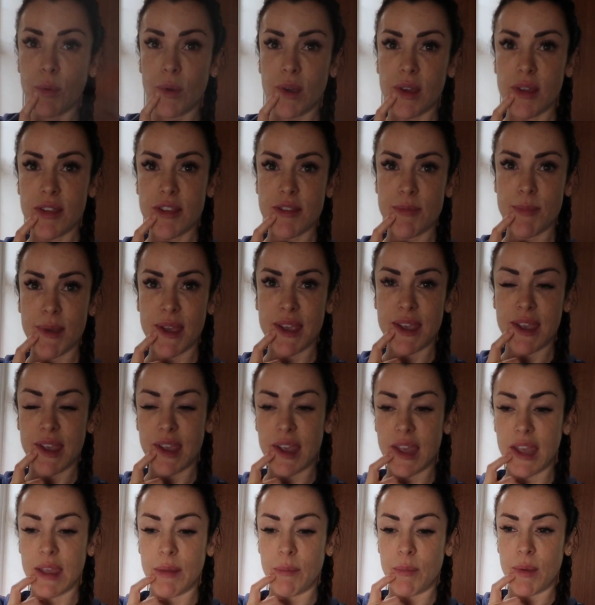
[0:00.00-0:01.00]
was
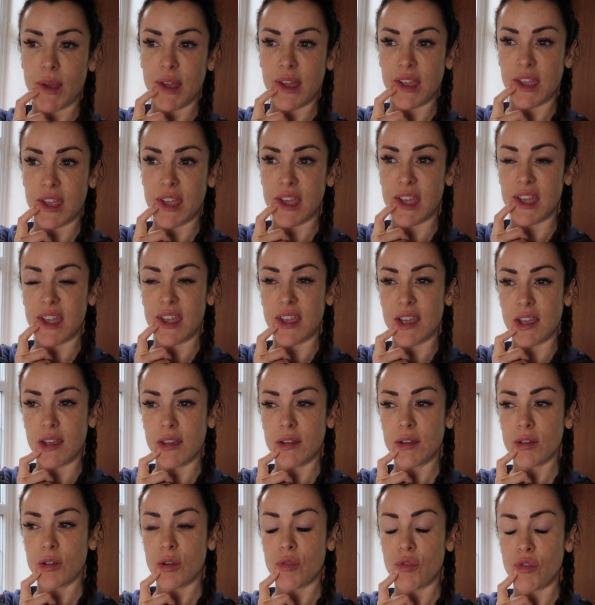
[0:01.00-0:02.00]
making him a
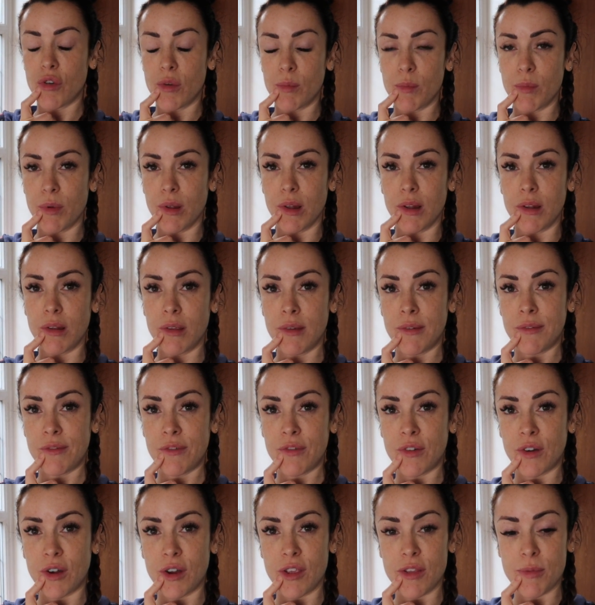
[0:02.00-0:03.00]
crumble
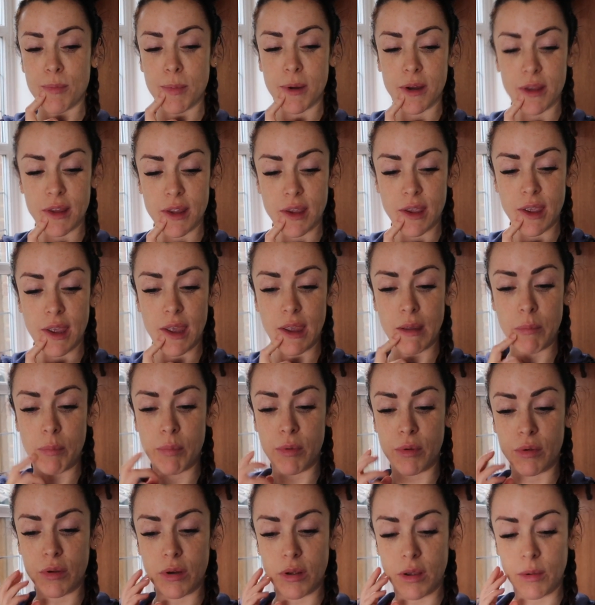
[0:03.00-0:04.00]
for his birthday cake,
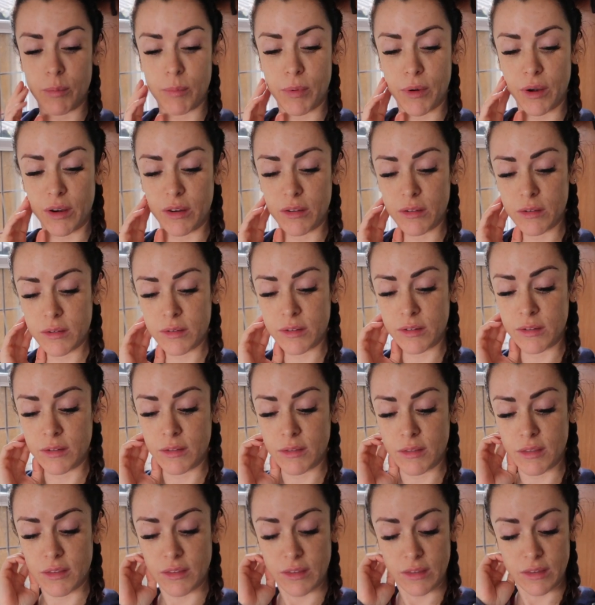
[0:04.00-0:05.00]
but I burnt
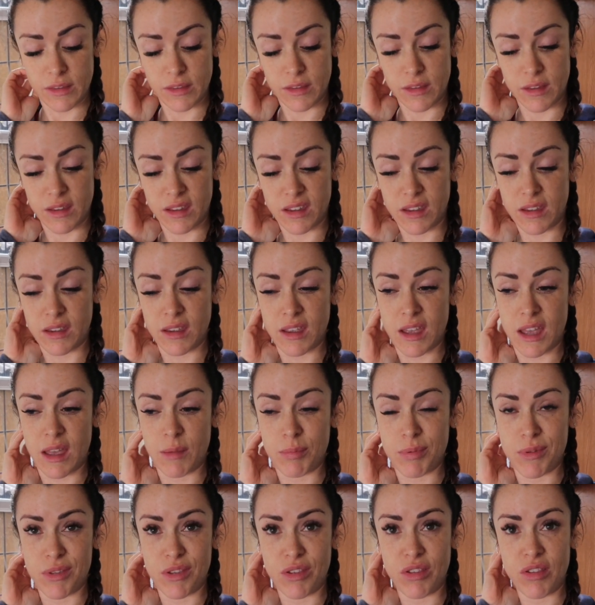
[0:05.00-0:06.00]
the
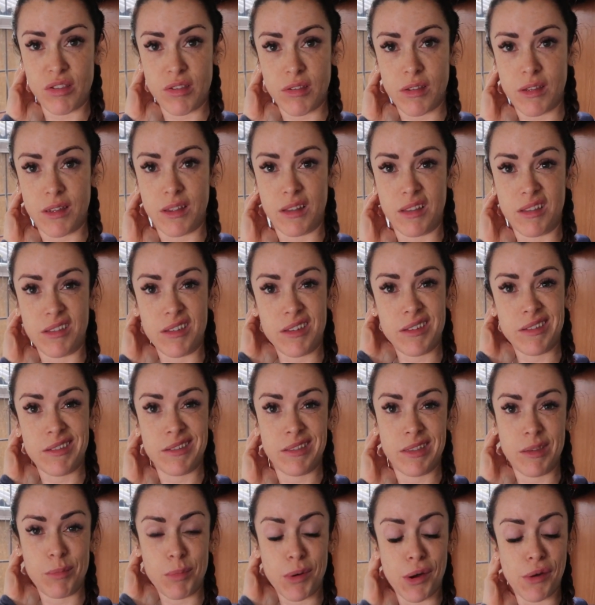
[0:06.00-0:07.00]
apples and
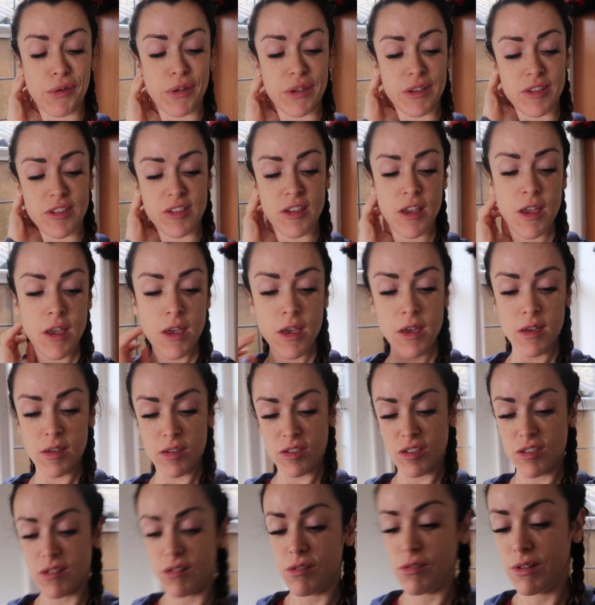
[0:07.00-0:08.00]
the berries.
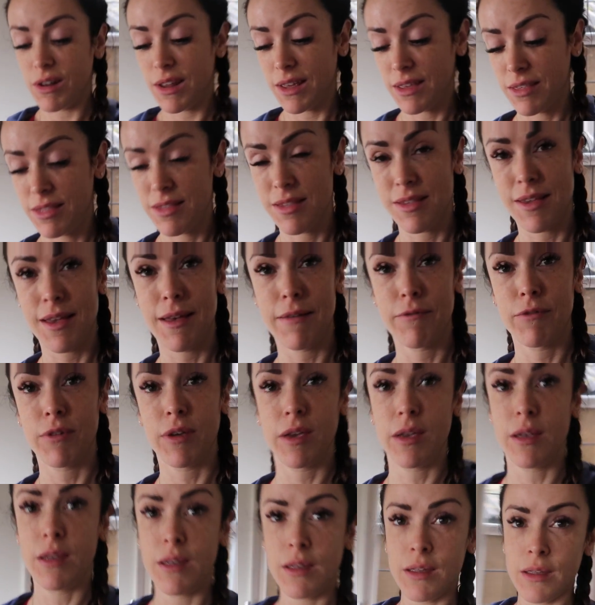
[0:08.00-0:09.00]
So Lex is
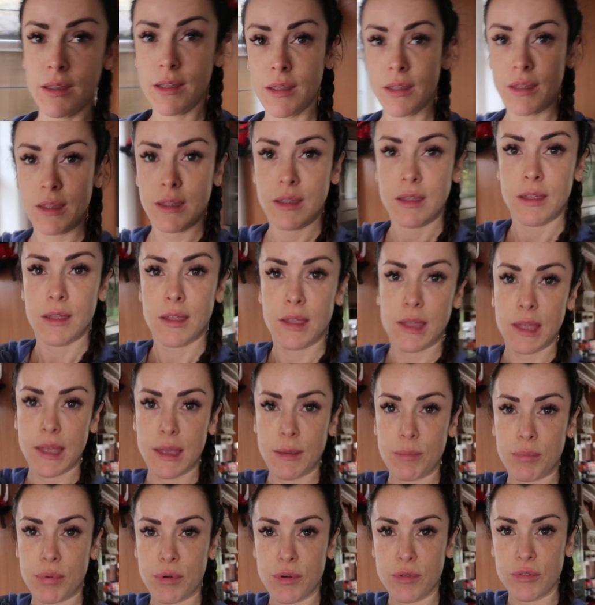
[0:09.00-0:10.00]
having
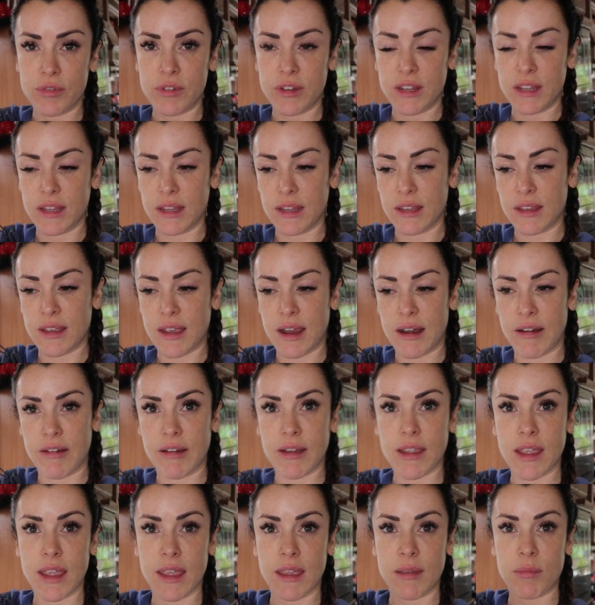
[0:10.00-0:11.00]
a protein
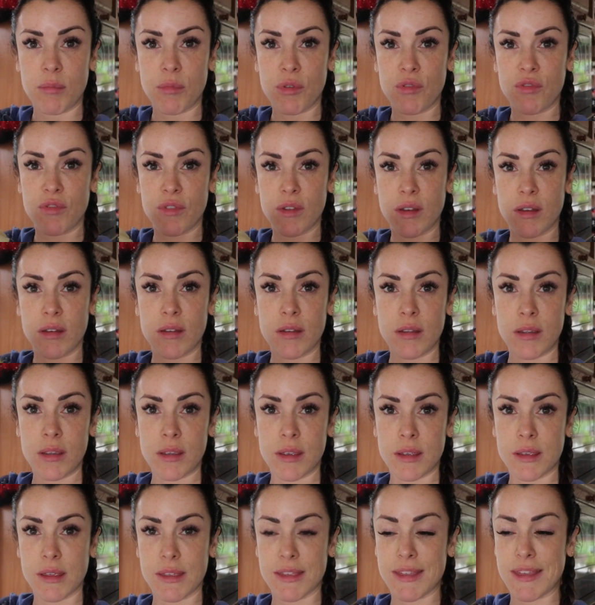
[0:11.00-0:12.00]
carrot cake muffin
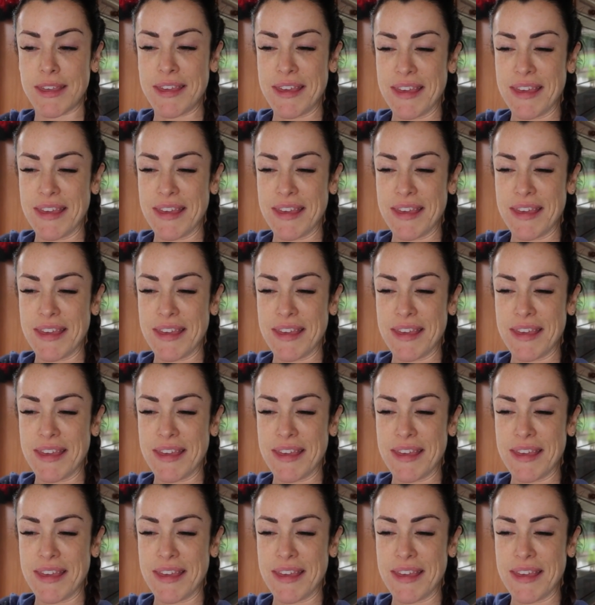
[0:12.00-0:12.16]
as